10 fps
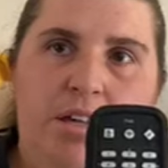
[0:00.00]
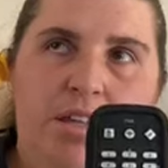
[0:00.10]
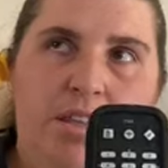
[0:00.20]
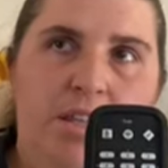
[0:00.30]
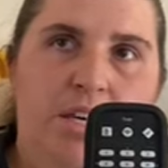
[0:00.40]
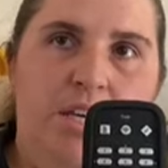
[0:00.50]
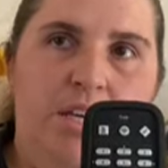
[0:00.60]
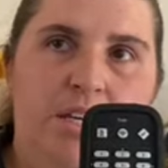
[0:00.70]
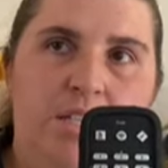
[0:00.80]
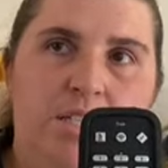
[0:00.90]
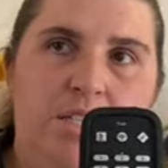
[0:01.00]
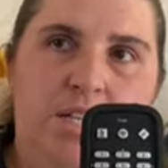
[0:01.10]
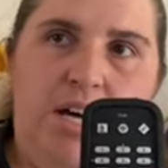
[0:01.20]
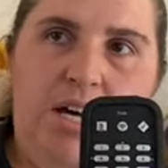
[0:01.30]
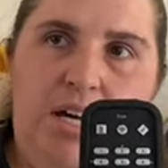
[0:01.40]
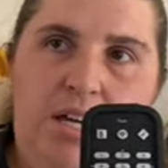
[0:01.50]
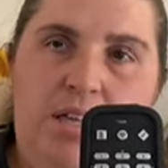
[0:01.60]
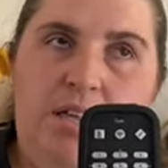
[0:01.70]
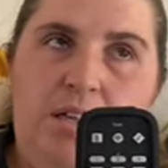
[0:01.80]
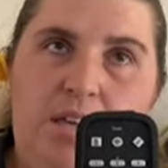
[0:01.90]
the star
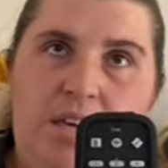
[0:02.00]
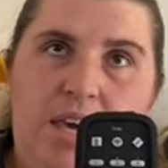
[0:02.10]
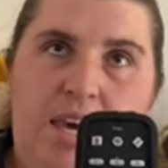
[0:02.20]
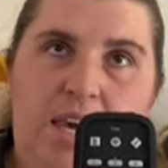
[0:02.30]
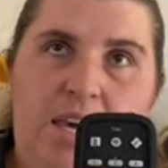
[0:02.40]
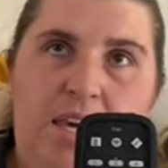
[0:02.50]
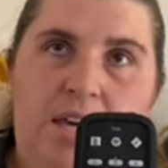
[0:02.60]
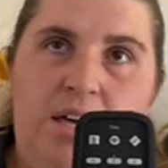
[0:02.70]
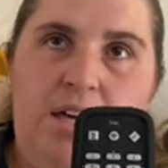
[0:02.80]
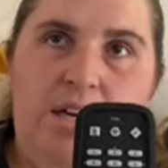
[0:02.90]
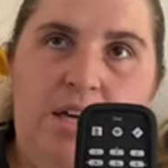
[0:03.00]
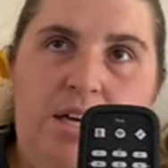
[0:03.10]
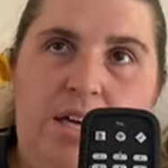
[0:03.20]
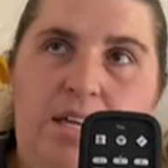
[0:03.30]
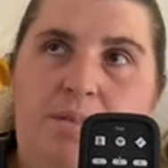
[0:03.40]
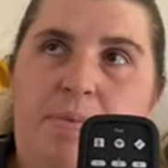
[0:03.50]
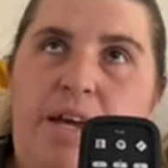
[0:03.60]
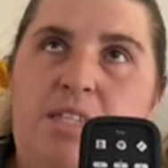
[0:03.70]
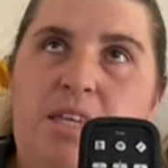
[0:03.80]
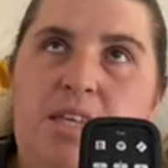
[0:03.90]
key is
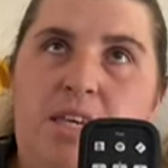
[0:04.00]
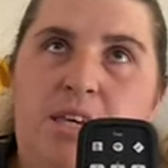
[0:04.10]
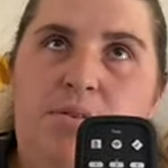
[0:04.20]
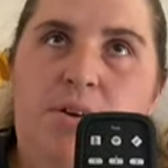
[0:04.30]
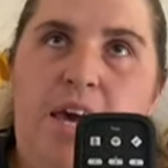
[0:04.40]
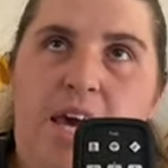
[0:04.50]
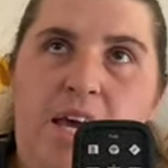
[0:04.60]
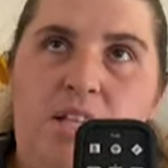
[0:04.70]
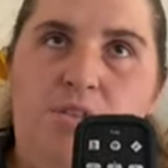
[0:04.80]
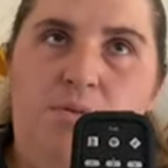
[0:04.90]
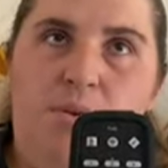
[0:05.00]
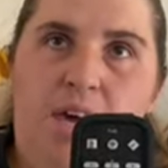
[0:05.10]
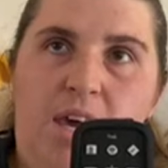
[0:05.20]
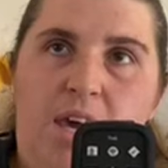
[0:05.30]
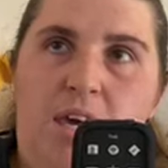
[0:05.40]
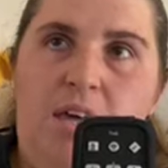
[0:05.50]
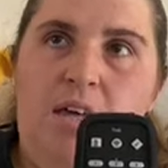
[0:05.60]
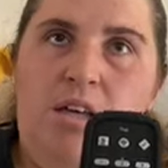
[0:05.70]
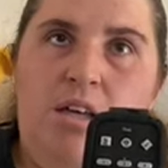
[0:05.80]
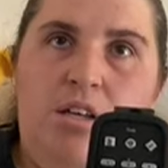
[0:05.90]
basically your cancel key.
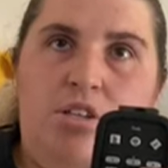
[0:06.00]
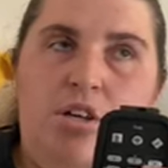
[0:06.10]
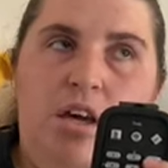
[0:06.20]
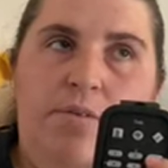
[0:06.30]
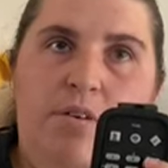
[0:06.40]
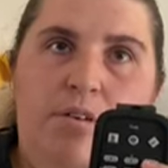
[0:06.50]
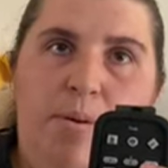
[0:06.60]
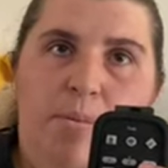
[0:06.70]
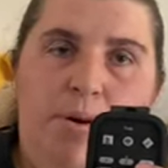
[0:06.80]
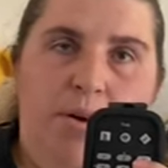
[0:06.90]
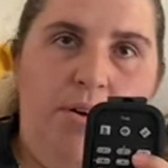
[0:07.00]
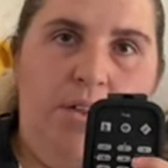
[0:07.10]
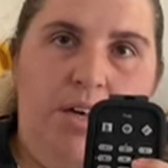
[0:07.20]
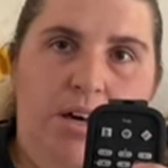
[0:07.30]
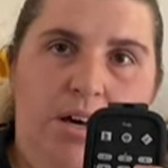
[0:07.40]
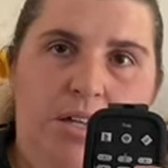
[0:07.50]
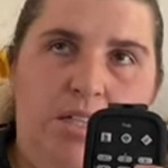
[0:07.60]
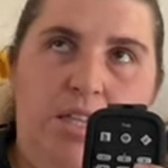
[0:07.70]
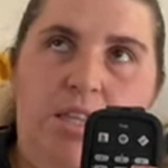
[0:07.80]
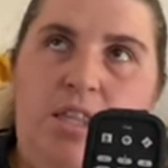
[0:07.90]
So if you remember earlier, I
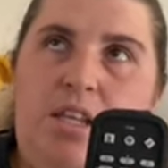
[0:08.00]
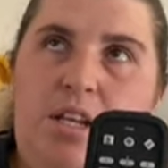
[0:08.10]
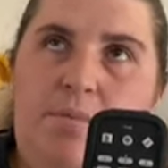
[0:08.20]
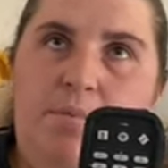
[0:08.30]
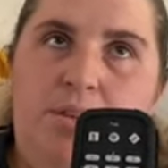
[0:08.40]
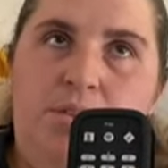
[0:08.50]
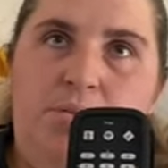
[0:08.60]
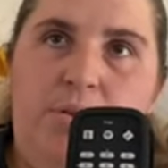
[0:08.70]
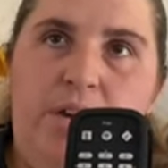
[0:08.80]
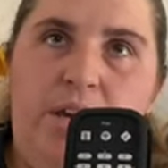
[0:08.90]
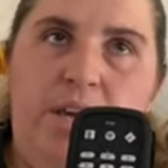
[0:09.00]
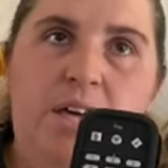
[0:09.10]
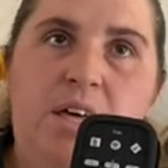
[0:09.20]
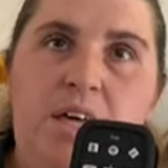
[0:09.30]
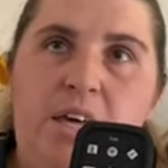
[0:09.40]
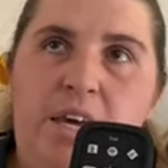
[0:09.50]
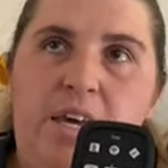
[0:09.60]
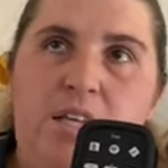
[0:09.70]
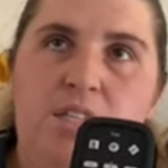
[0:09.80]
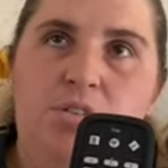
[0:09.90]
said that the number 3
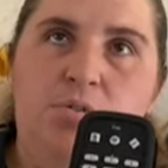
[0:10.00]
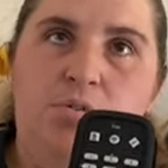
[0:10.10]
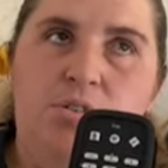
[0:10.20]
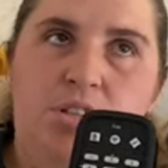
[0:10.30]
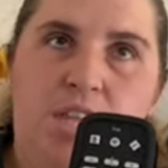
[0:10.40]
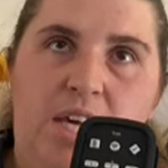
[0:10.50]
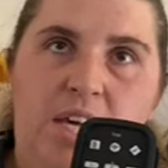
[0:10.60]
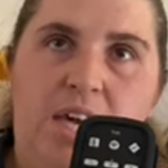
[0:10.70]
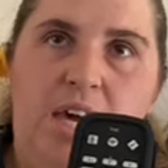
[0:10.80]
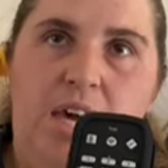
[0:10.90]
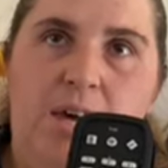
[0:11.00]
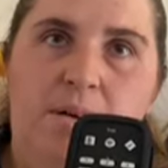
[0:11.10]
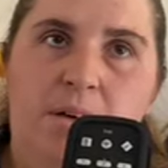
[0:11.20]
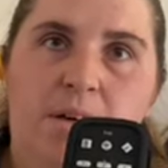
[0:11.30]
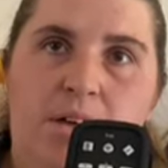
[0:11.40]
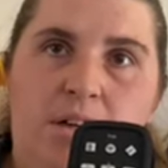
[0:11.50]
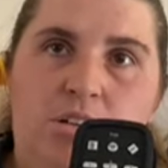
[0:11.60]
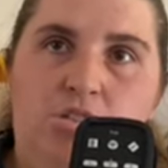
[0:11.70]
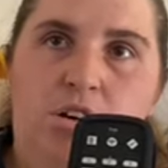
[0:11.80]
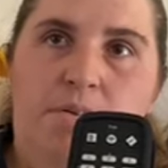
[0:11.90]
is your delete key.
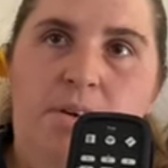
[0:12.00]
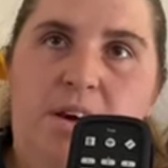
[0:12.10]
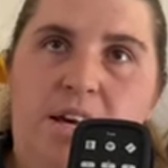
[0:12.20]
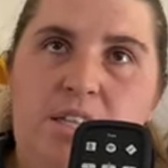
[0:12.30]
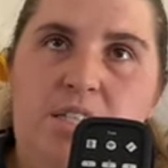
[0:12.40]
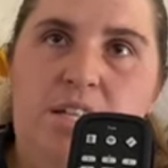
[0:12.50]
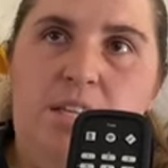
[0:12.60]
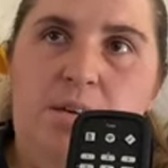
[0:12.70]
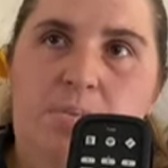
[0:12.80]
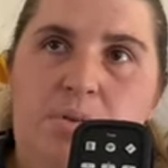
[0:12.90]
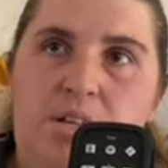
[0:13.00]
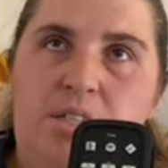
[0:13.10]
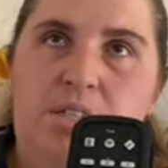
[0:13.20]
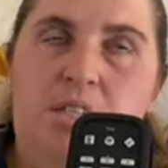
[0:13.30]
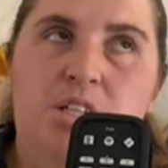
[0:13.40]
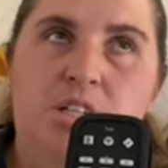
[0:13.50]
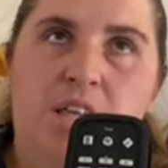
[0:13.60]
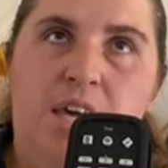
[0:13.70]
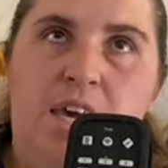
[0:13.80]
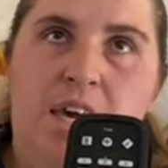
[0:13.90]
So if you accidentally press the
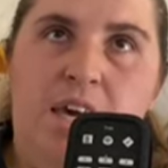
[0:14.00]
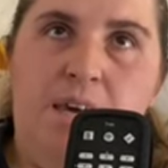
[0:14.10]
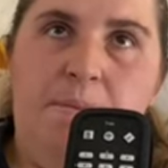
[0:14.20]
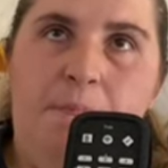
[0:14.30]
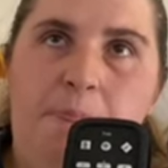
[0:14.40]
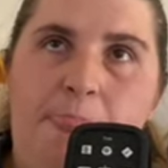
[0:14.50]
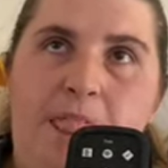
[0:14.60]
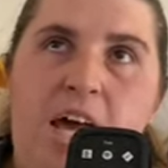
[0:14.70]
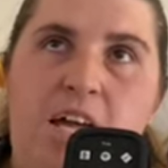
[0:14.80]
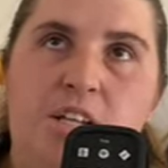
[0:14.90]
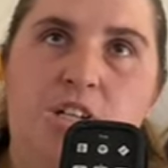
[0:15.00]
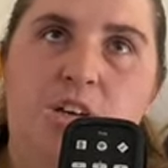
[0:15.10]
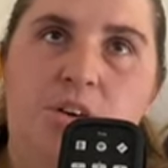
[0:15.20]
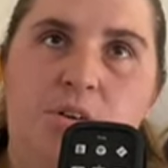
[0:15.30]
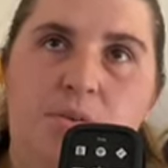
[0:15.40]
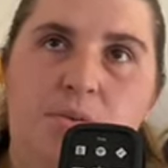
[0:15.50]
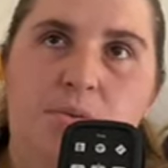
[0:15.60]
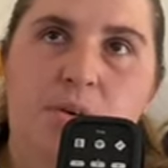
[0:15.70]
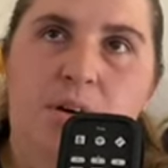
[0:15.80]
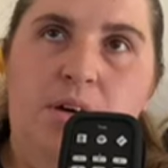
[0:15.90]
delete key and you